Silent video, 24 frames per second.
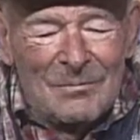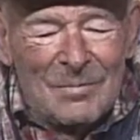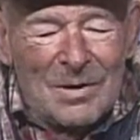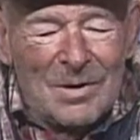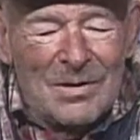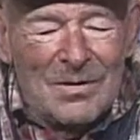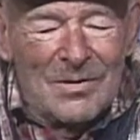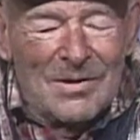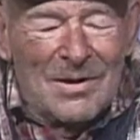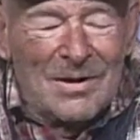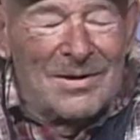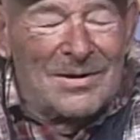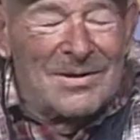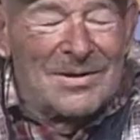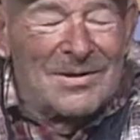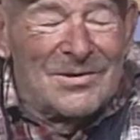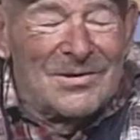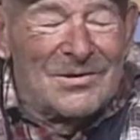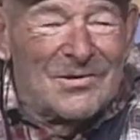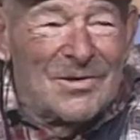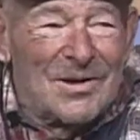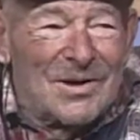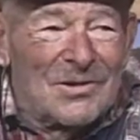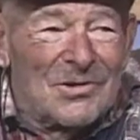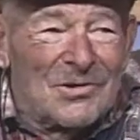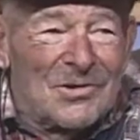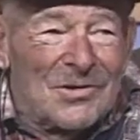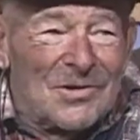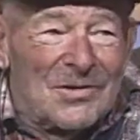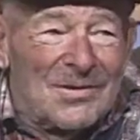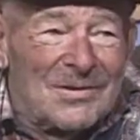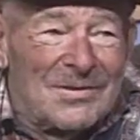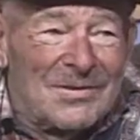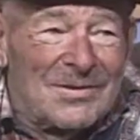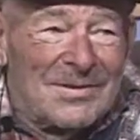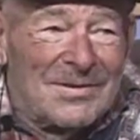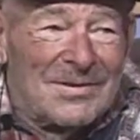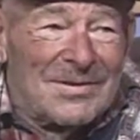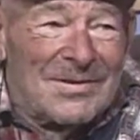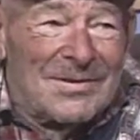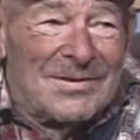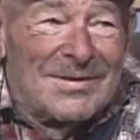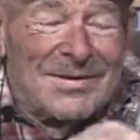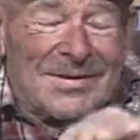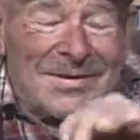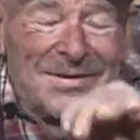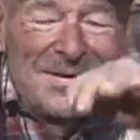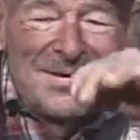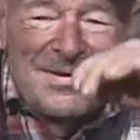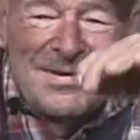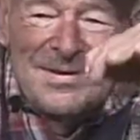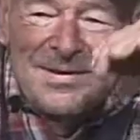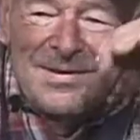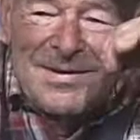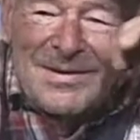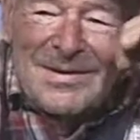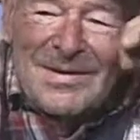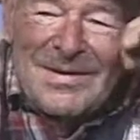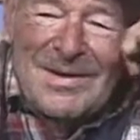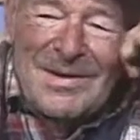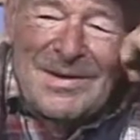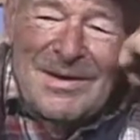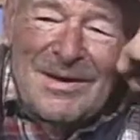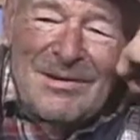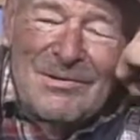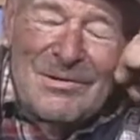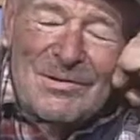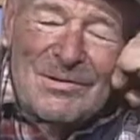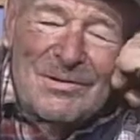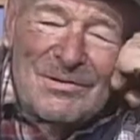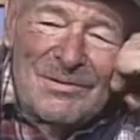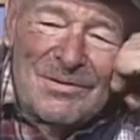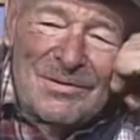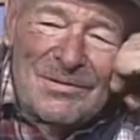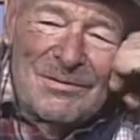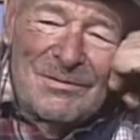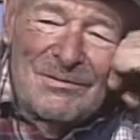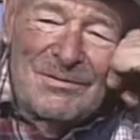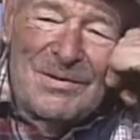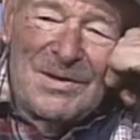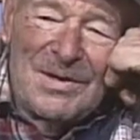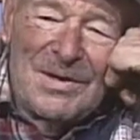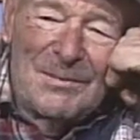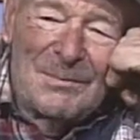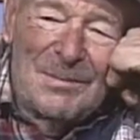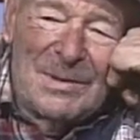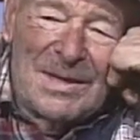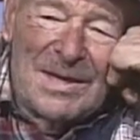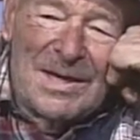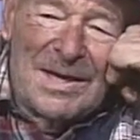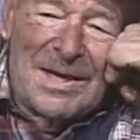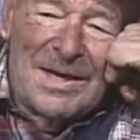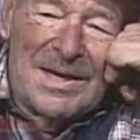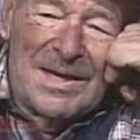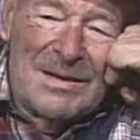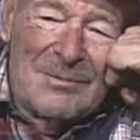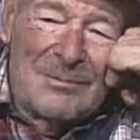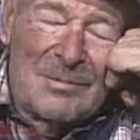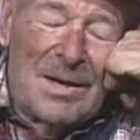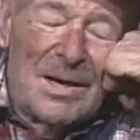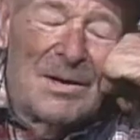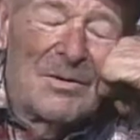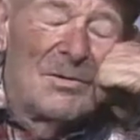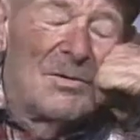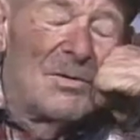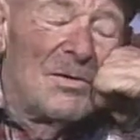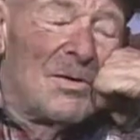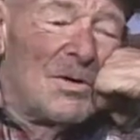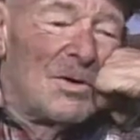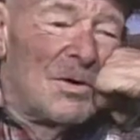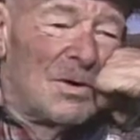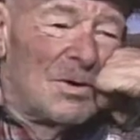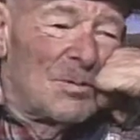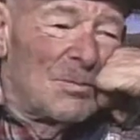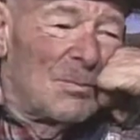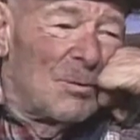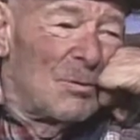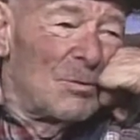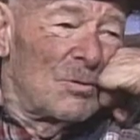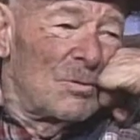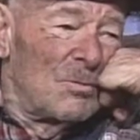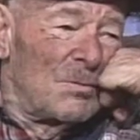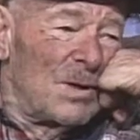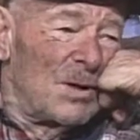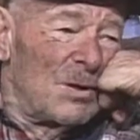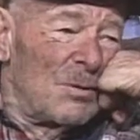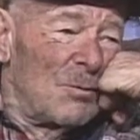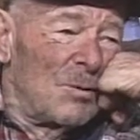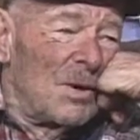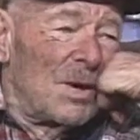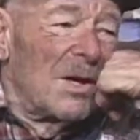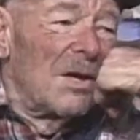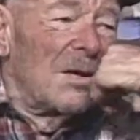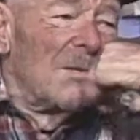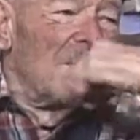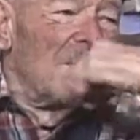working on construction, and I was field mechanic. Well, I was supposed to be the welder,